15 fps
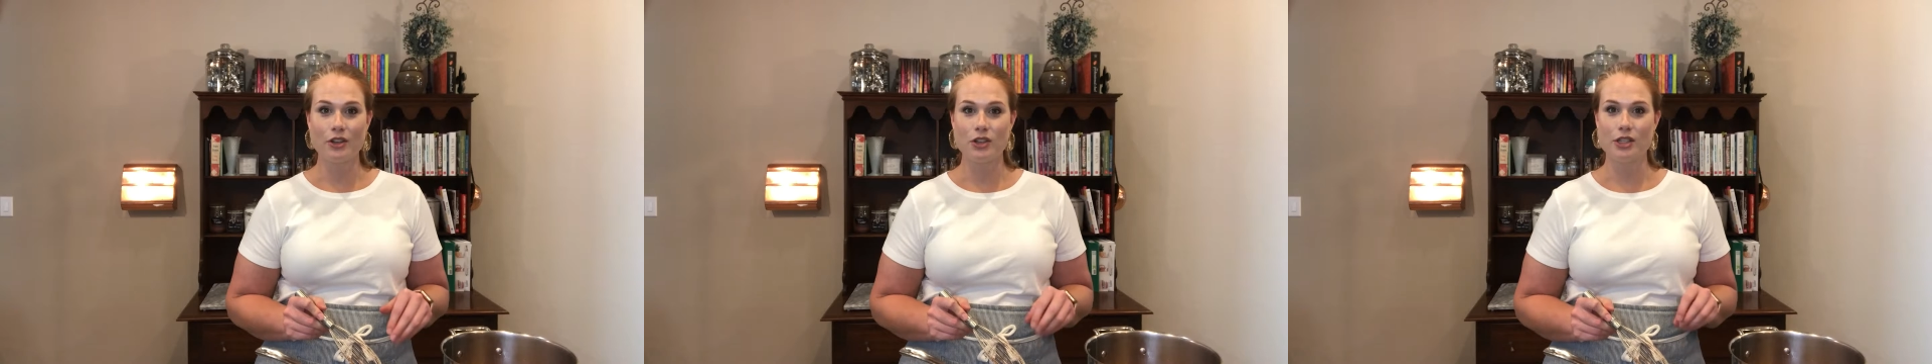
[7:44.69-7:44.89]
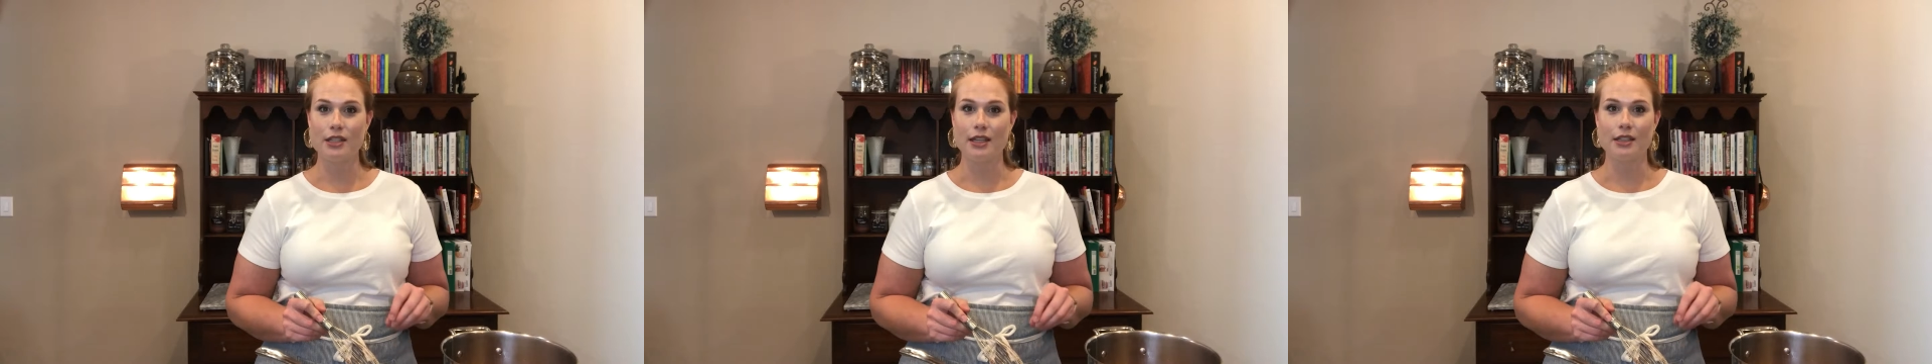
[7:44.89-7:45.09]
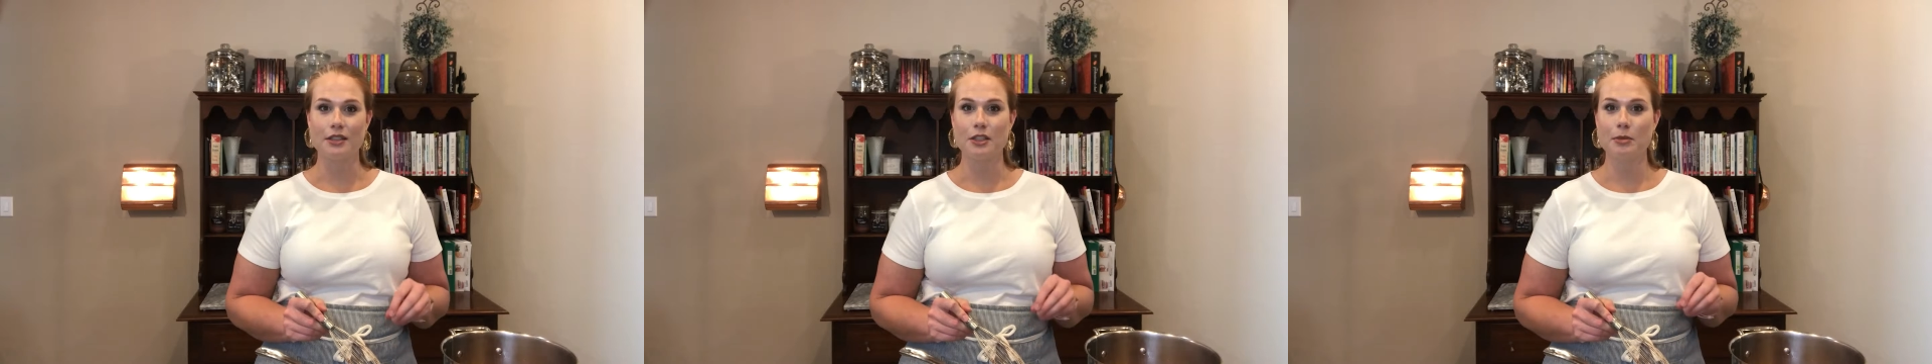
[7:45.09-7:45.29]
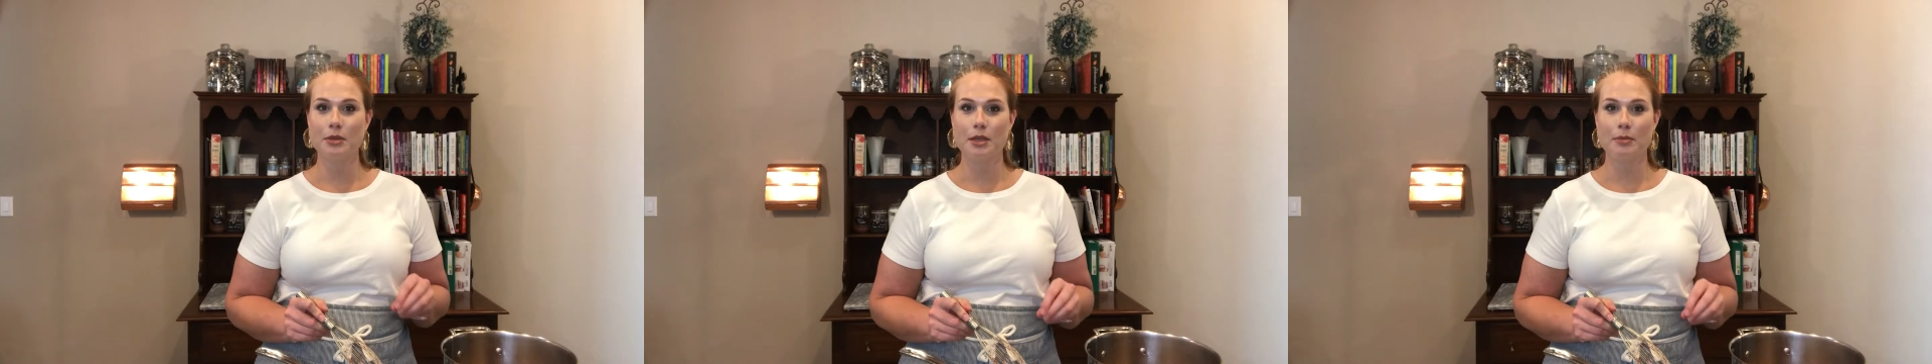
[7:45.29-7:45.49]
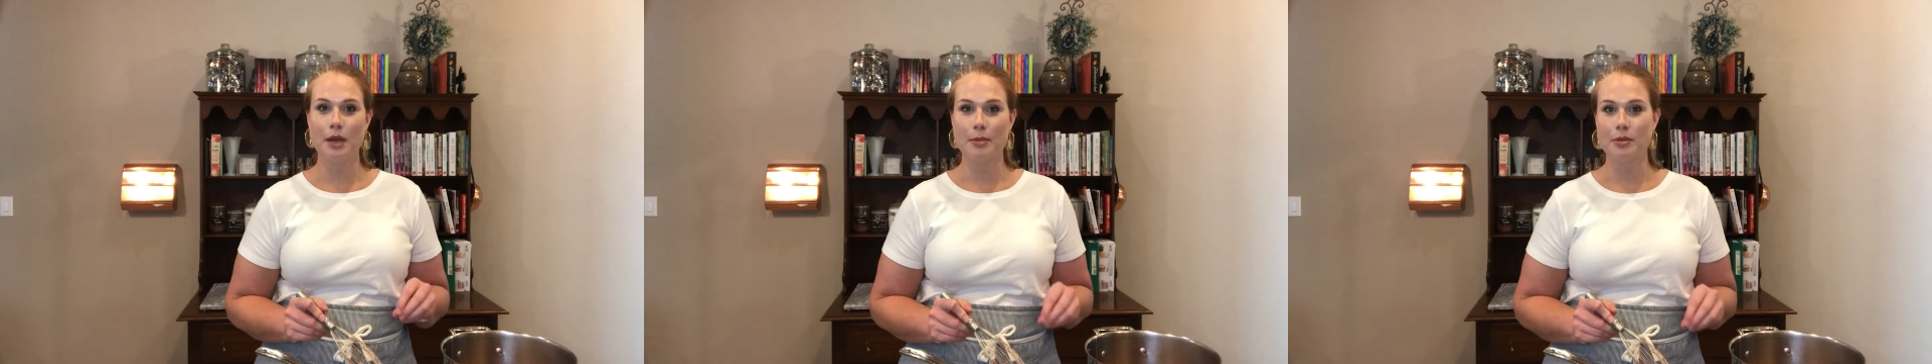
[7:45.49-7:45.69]
Just add a little bit
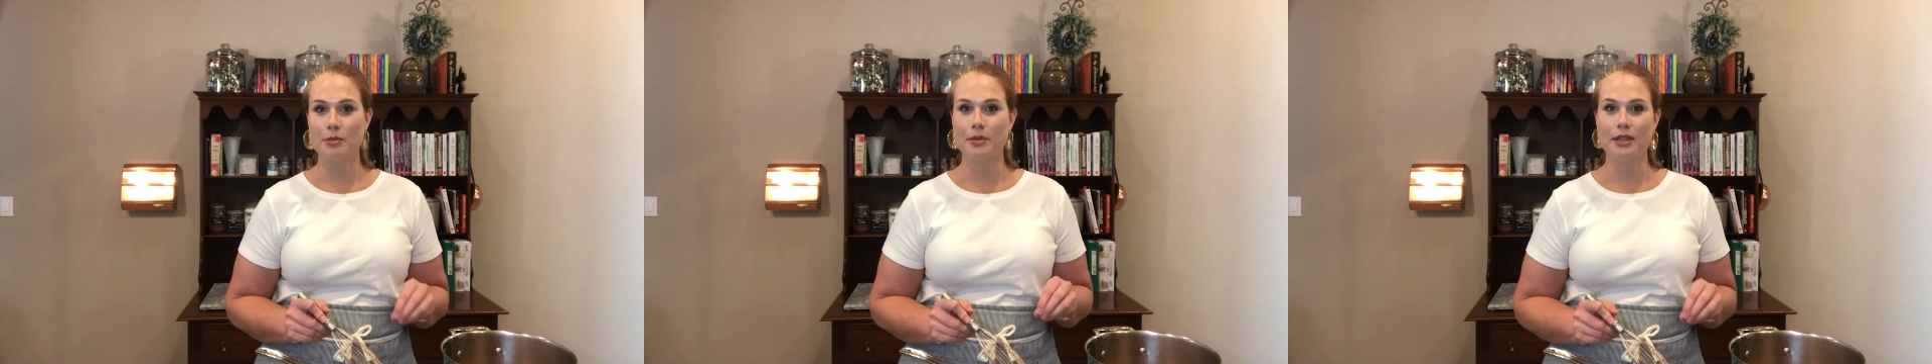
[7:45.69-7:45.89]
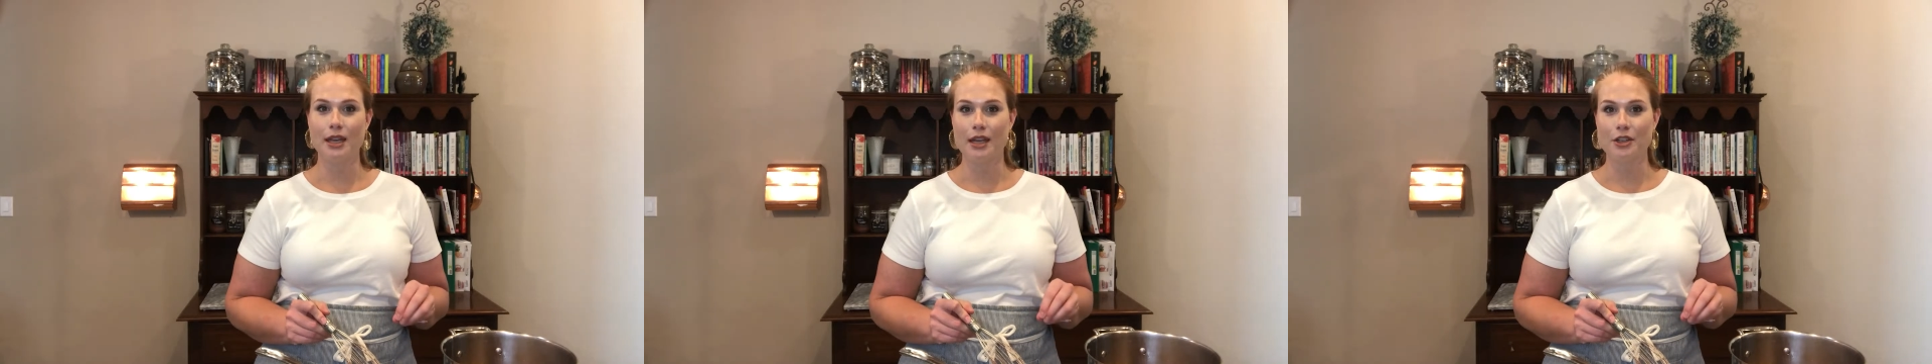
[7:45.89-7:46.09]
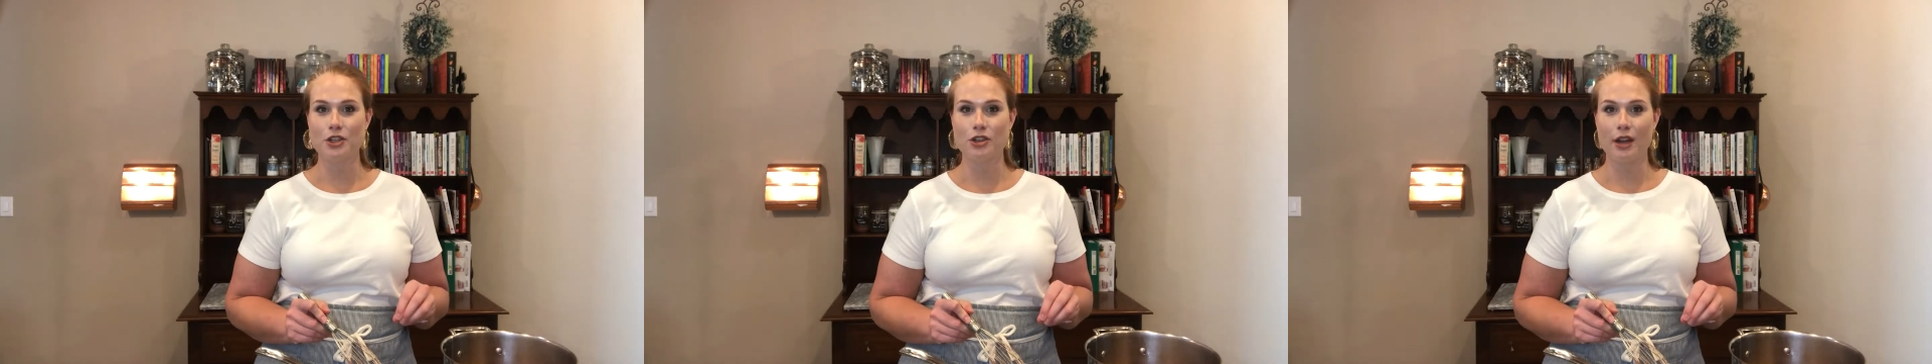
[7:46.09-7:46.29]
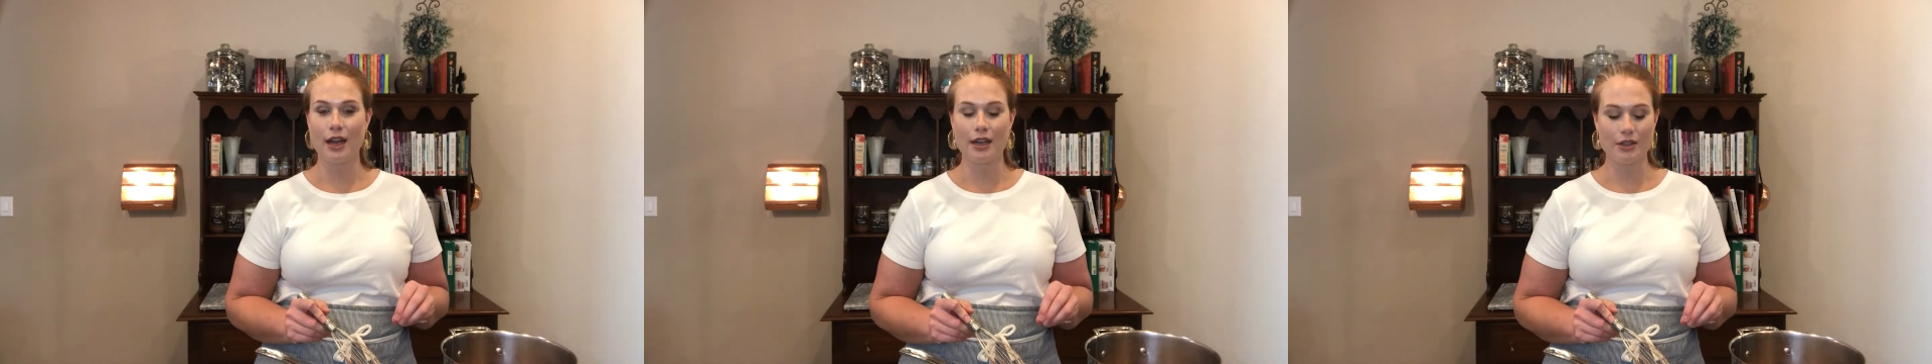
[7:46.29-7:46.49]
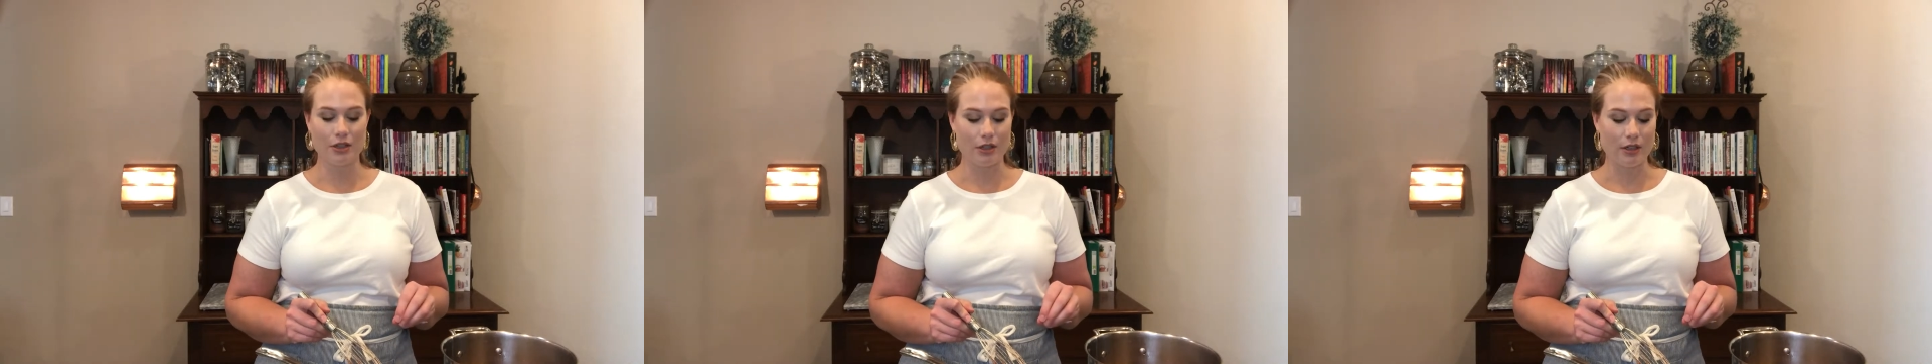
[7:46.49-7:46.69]
of peppermint
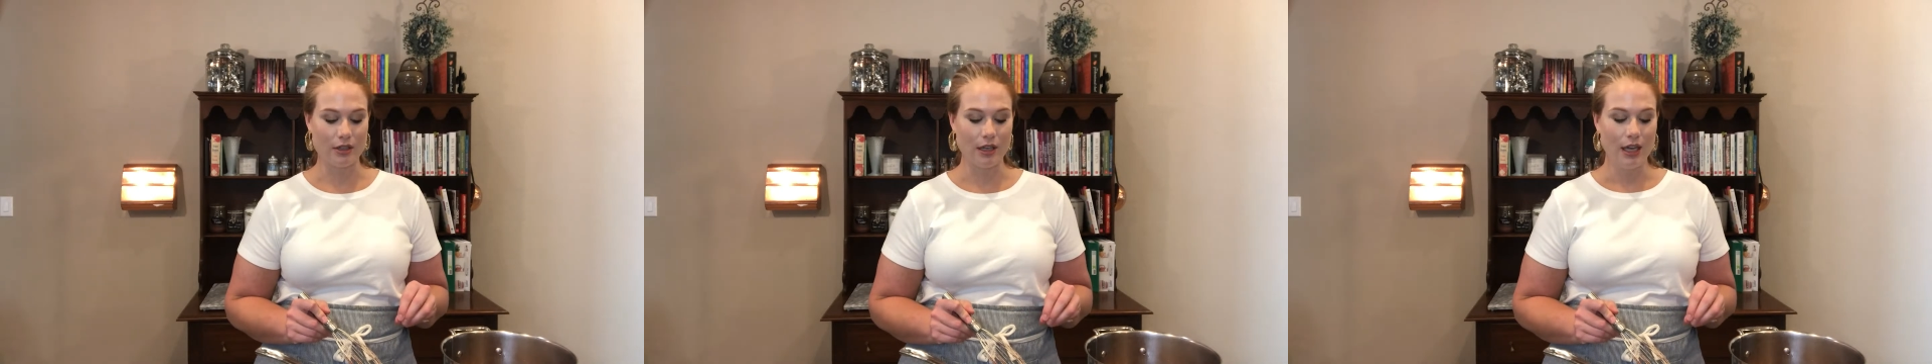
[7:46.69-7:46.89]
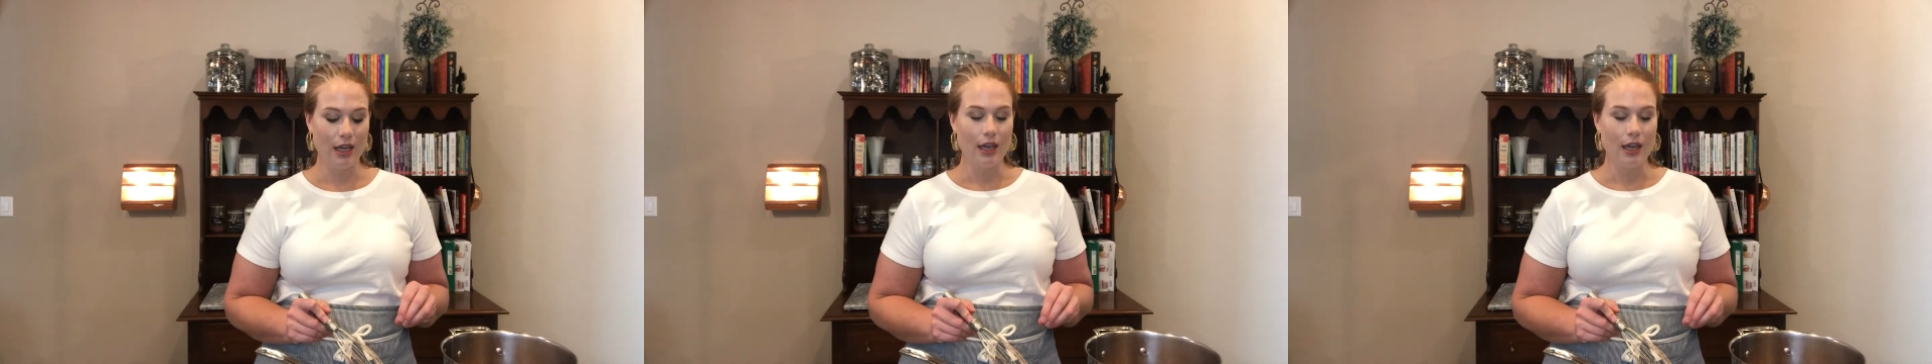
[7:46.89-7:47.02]
extract or